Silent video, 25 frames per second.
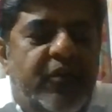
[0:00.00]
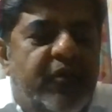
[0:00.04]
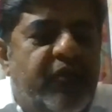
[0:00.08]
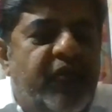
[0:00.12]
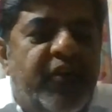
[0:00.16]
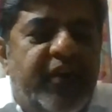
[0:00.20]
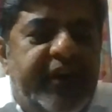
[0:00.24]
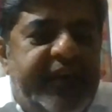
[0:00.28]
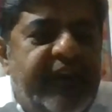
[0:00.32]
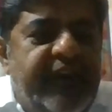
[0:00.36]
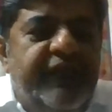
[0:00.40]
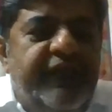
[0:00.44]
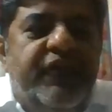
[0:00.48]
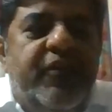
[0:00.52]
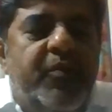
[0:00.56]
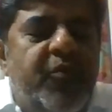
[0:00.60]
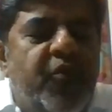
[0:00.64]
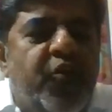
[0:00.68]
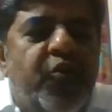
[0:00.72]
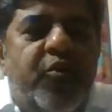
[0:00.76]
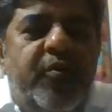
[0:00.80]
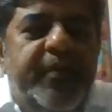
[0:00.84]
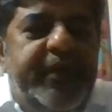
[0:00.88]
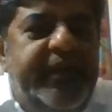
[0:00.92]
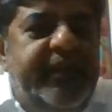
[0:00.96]
Working from
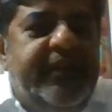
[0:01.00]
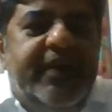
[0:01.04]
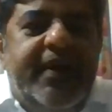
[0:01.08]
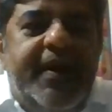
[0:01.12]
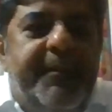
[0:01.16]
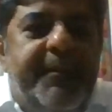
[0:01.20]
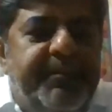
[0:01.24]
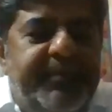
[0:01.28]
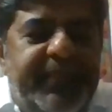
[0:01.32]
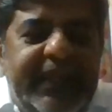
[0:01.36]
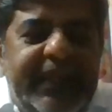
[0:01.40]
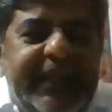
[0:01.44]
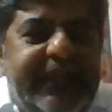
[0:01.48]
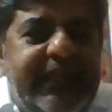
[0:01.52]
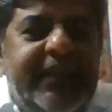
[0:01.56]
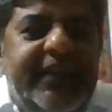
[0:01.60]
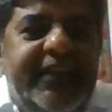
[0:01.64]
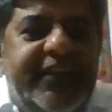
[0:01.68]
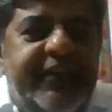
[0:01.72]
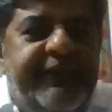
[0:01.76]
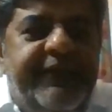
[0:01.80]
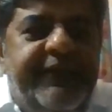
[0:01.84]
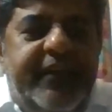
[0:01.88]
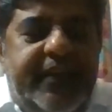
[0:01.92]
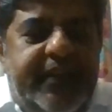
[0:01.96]
home is a completely
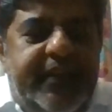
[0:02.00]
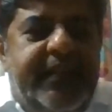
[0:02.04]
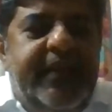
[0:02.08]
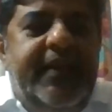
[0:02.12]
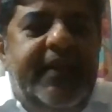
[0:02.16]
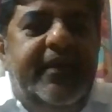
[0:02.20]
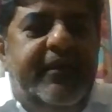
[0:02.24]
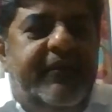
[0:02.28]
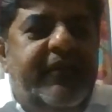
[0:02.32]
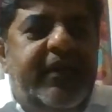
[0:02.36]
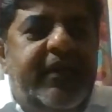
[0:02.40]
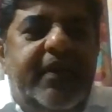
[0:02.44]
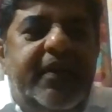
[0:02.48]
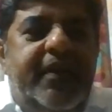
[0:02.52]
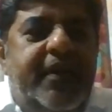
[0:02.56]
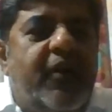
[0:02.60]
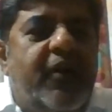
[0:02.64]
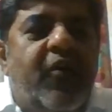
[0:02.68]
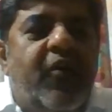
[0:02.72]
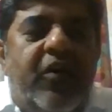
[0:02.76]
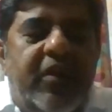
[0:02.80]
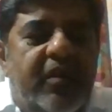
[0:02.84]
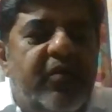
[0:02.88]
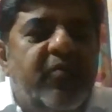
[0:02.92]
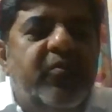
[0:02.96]
different thing. We
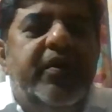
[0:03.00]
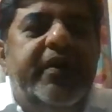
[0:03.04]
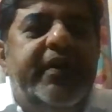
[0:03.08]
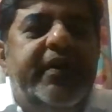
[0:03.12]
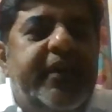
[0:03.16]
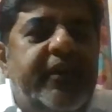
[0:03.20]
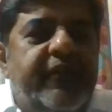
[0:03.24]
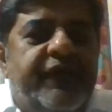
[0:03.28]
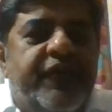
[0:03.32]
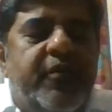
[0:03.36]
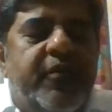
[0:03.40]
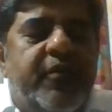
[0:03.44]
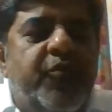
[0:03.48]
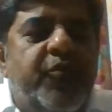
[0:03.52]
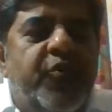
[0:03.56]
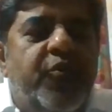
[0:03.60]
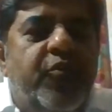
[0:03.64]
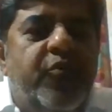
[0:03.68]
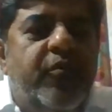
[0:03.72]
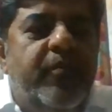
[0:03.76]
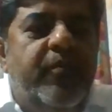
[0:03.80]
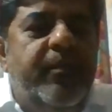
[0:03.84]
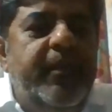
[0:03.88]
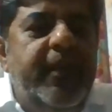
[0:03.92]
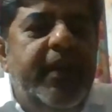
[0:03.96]
all are working from
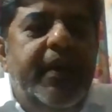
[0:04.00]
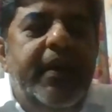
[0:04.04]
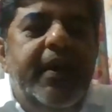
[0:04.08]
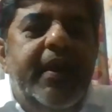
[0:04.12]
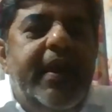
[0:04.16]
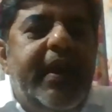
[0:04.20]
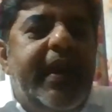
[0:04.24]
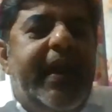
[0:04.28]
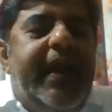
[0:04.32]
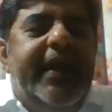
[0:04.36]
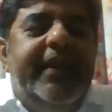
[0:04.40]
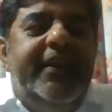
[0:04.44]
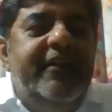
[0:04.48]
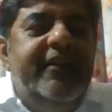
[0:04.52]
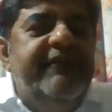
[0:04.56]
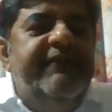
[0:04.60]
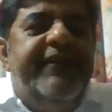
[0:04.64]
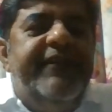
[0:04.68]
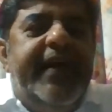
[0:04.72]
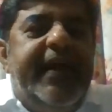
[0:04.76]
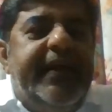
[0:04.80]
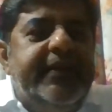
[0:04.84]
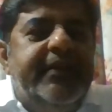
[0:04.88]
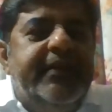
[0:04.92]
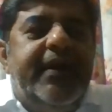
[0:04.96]
home, and in
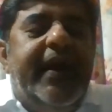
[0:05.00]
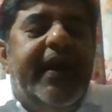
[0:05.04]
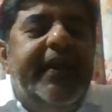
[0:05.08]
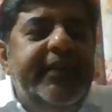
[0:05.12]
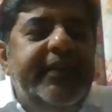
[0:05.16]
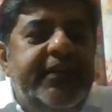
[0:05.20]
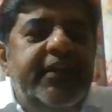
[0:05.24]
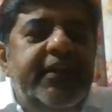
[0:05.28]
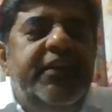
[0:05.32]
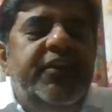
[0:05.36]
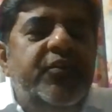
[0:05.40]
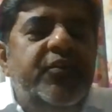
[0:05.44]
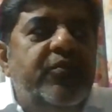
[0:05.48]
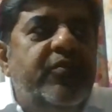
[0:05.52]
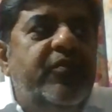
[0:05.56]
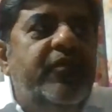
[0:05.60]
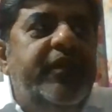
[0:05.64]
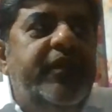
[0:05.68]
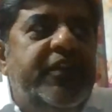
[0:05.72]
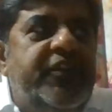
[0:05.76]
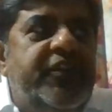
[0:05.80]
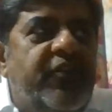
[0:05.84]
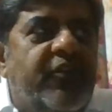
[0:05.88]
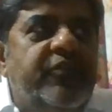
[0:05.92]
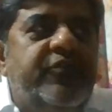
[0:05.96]
fact, ITQ,
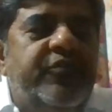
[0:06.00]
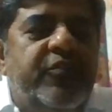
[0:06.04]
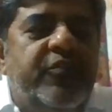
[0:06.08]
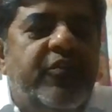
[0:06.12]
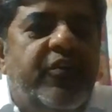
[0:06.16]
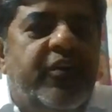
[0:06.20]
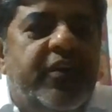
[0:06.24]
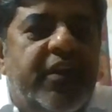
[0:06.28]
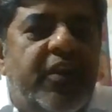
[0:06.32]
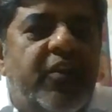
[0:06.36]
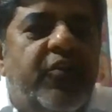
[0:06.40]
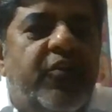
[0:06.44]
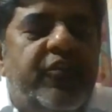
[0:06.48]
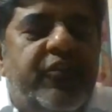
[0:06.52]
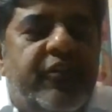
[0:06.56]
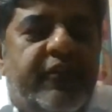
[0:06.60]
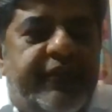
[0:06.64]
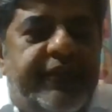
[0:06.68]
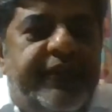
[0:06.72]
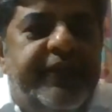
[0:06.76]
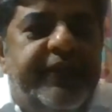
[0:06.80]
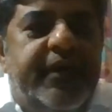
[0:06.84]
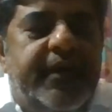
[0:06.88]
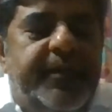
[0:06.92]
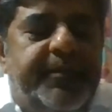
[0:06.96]
which also got a lot
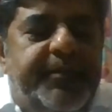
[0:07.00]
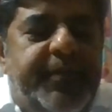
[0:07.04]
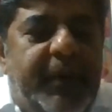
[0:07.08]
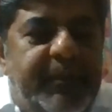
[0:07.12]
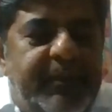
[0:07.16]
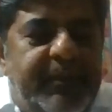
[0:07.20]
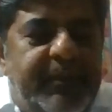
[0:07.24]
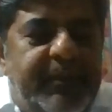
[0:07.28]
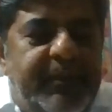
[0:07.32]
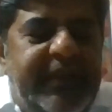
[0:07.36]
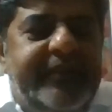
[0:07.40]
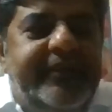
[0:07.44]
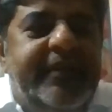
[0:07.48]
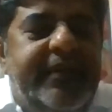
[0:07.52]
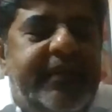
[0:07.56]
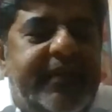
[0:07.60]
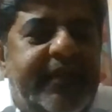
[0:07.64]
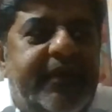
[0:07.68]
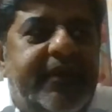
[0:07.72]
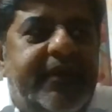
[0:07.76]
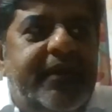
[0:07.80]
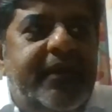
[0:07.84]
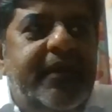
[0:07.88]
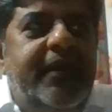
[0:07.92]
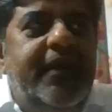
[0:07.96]
of
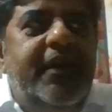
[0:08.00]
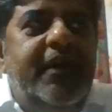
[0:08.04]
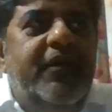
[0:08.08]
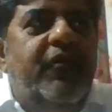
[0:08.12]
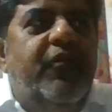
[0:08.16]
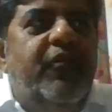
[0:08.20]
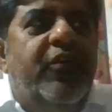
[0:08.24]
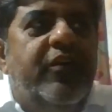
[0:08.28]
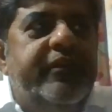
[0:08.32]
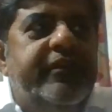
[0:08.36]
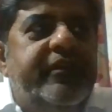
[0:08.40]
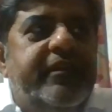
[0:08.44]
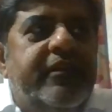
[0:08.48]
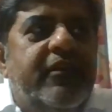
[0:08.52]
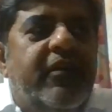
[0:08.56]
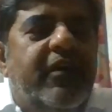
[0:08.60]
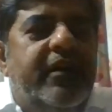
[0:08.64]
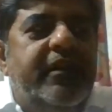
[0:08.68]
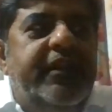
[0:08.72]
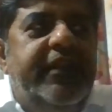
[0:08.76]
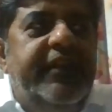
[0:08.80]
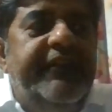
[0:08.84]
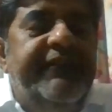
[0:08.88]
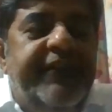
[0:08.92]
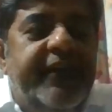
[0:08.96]
publicity, was
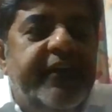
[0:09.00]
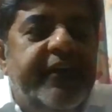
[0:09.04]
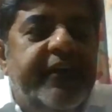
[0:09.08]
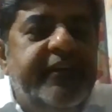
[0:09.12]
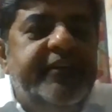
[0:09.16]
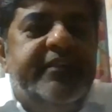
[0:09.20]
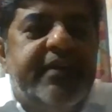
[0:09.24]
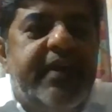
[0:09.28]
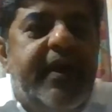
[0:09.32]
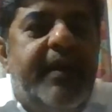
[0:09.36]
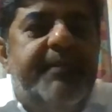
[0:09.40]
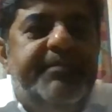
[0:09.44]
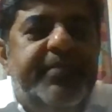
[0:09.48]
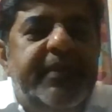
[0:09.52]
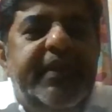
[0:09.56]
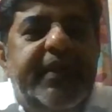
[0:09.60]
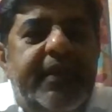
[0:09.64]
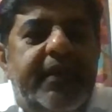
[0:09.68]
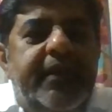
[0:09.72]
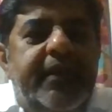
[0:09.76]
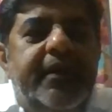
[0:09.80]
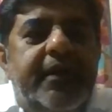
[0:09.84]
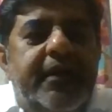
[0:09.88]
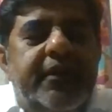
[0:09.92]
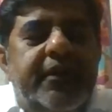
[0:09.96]
the first
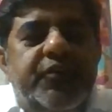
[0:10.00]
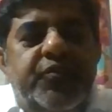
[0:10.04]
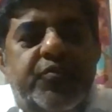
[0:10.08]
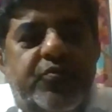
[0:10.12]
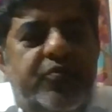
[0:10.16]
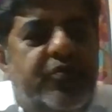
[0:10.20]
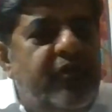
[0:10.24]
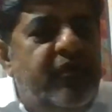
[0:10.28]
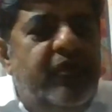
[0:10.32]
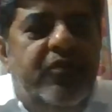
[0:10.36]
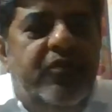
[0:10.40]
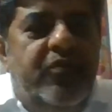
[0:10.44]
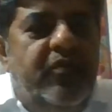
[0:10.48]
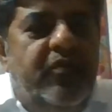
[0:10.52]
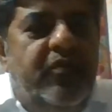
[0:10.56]
company to